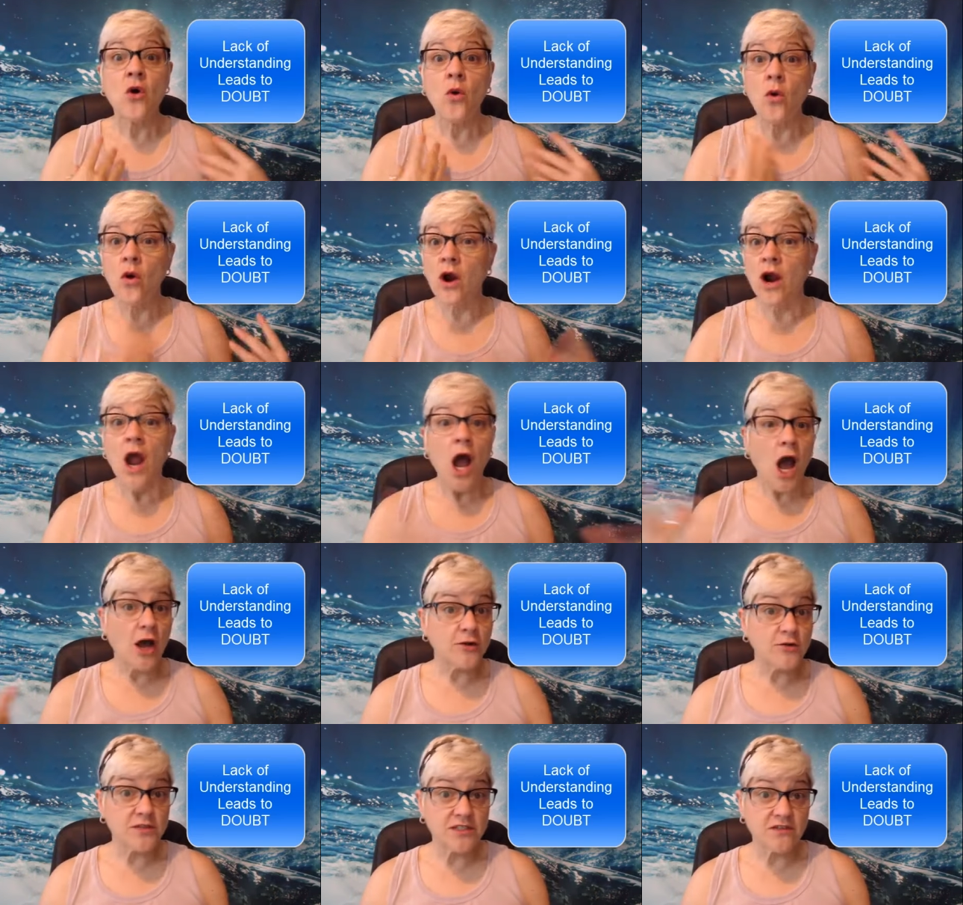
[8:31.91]
or
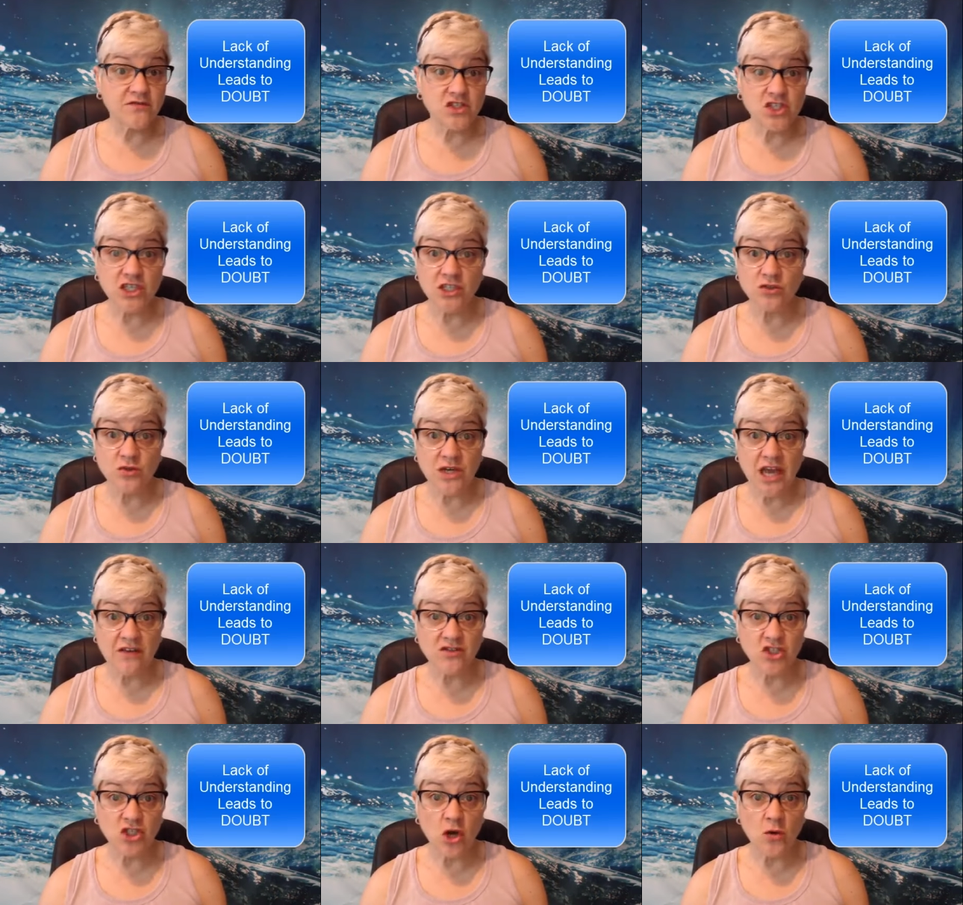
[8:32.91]
hundreds of children
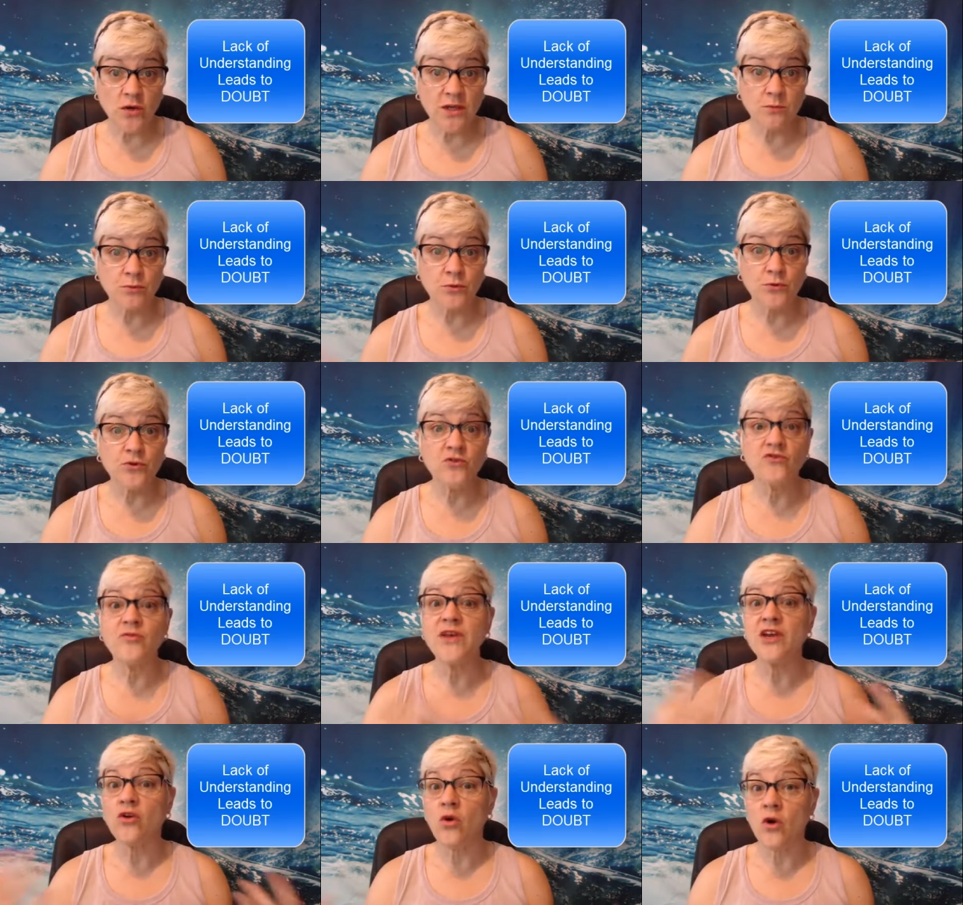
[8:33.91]
have shown
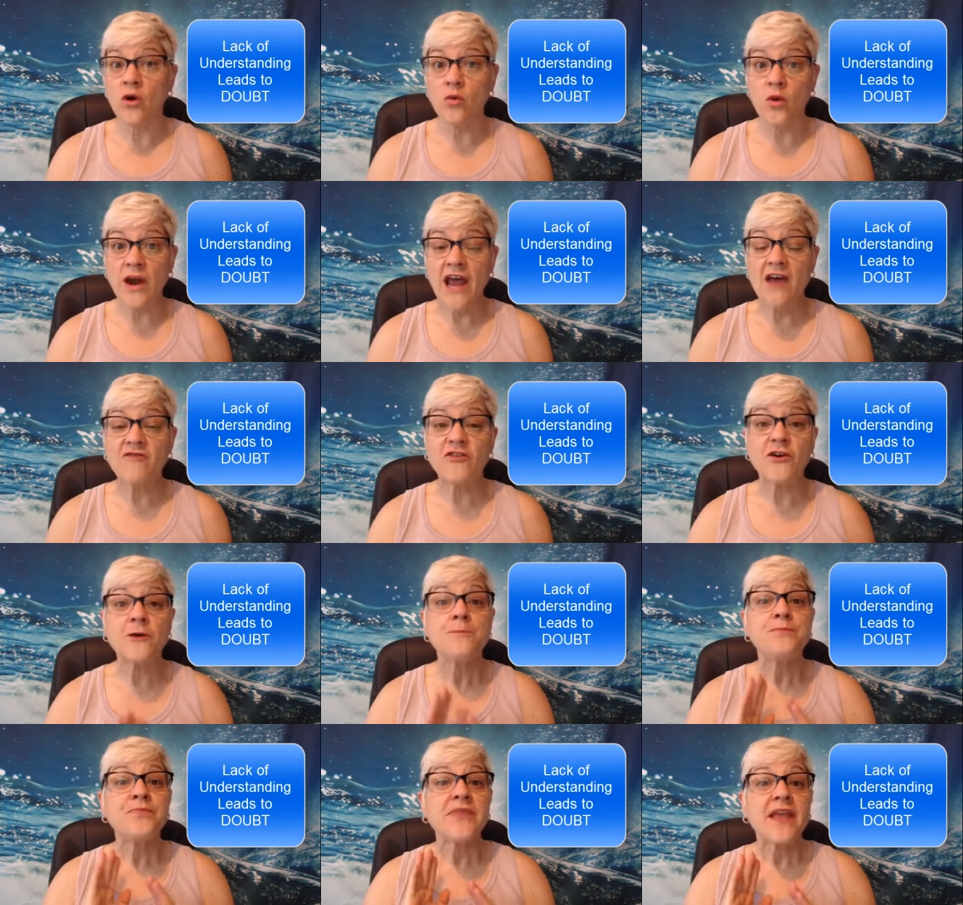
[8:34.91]
improvement, or
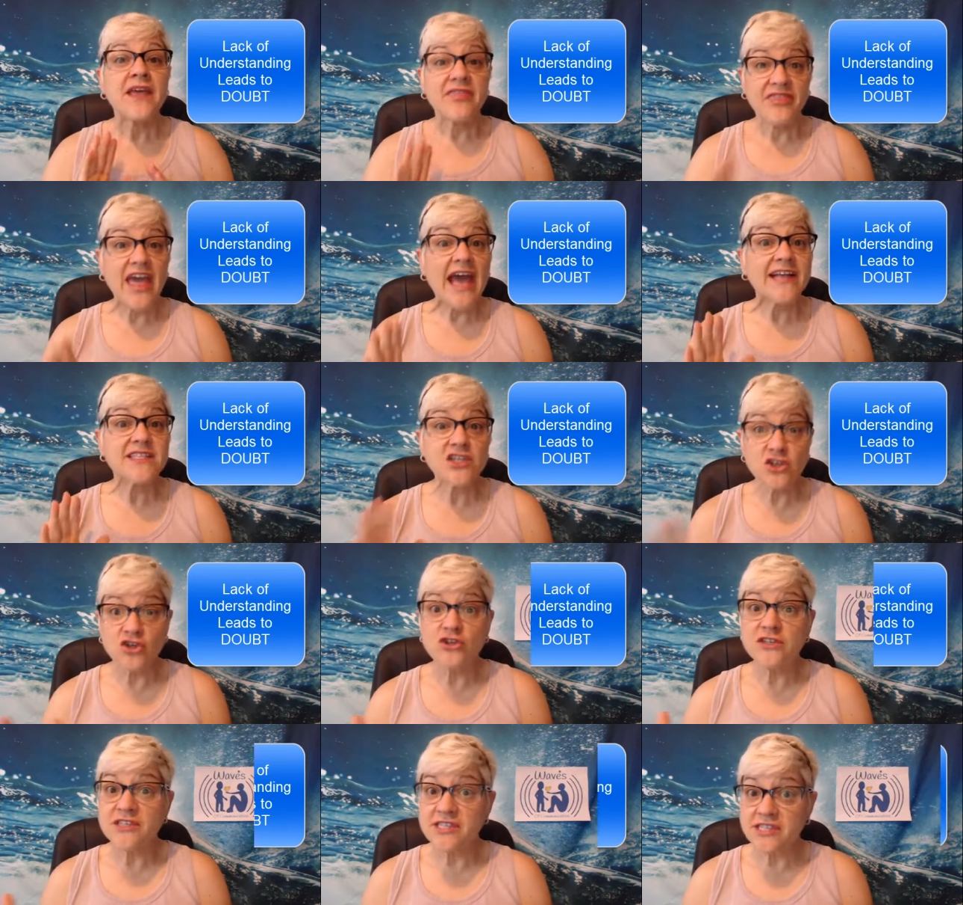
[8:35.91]
whatever, that's a
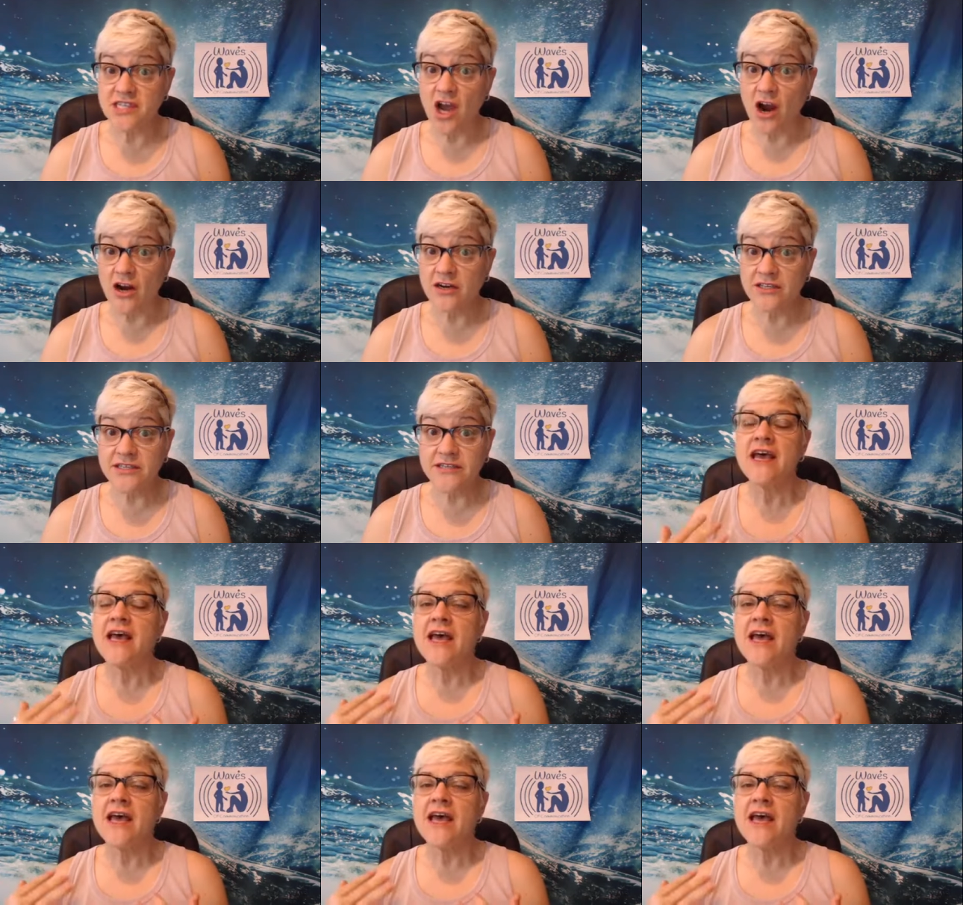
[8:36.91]
good start.